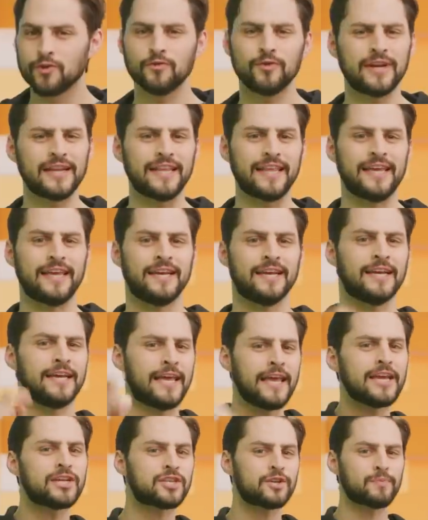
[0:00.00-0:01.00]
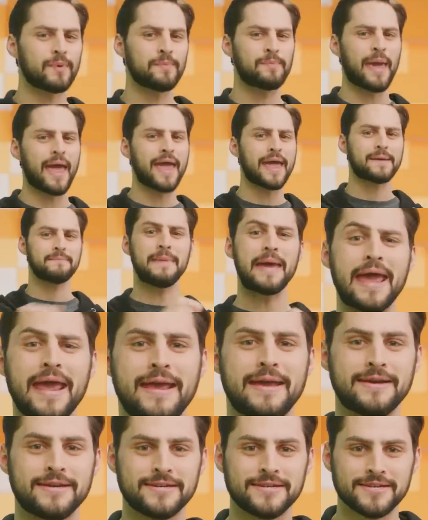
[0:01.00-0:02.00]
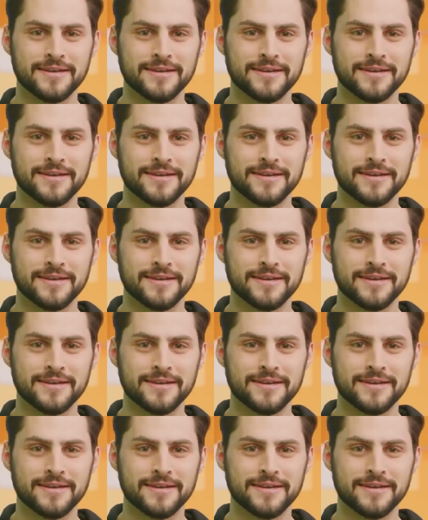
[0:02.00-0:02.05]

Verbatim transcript: Really, he should be paying me.